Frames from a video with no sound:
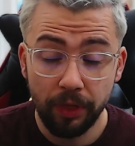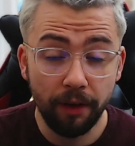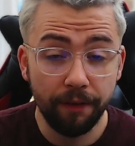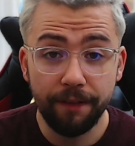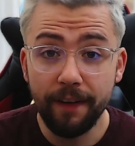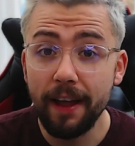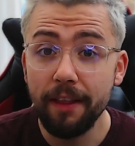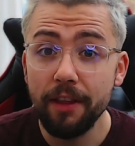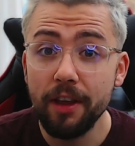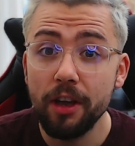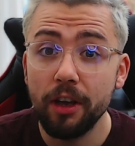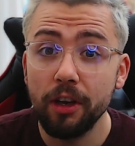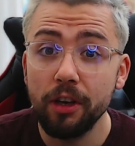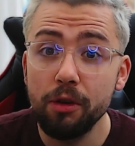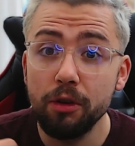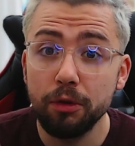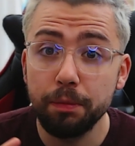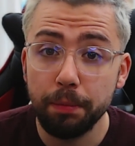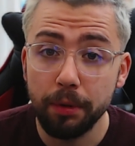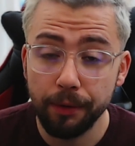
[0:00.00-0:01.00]
The fact that you
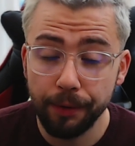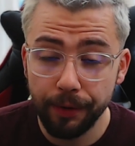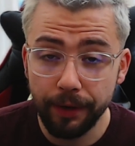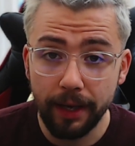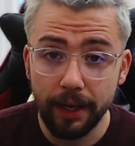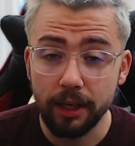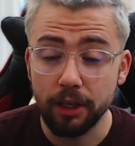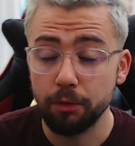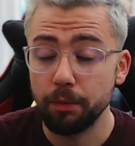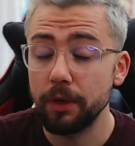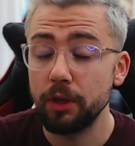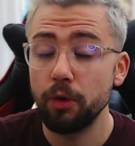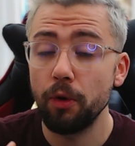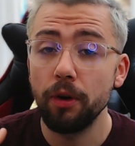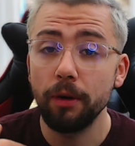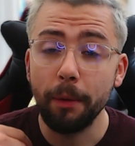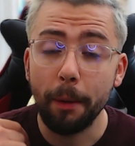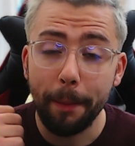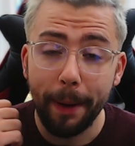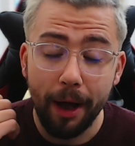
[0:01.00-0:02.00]
can use plugins, we
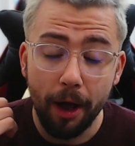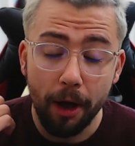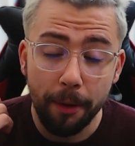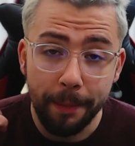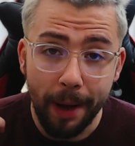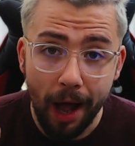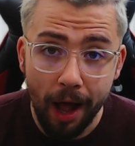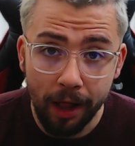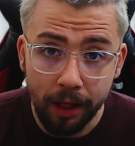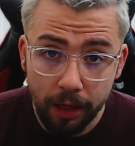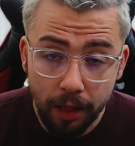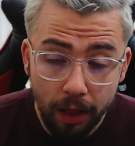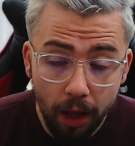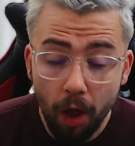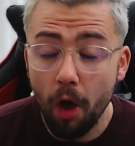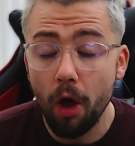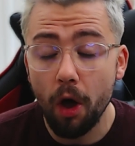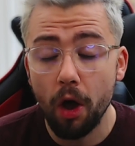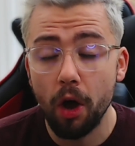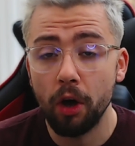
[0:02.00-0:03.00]
talk about them a
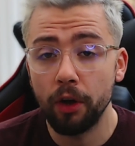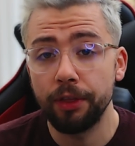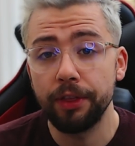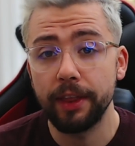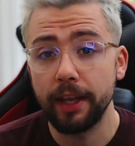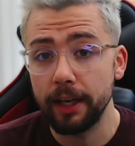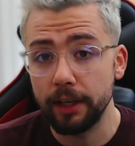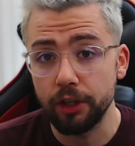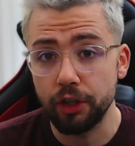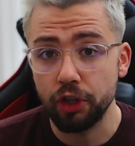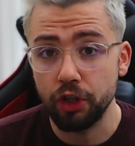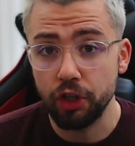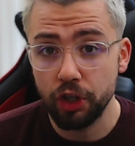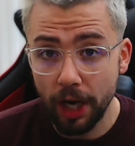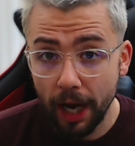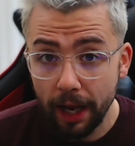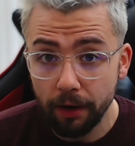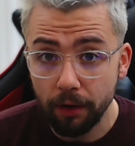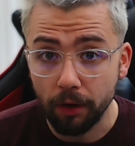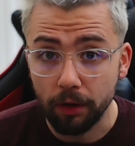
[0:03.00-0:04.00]
lot on this
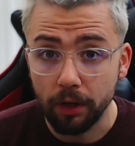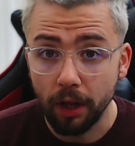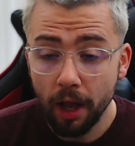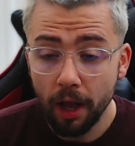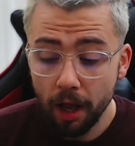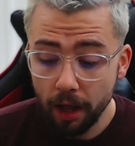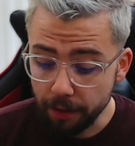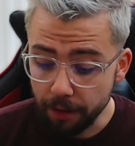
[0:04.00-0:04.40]
channel.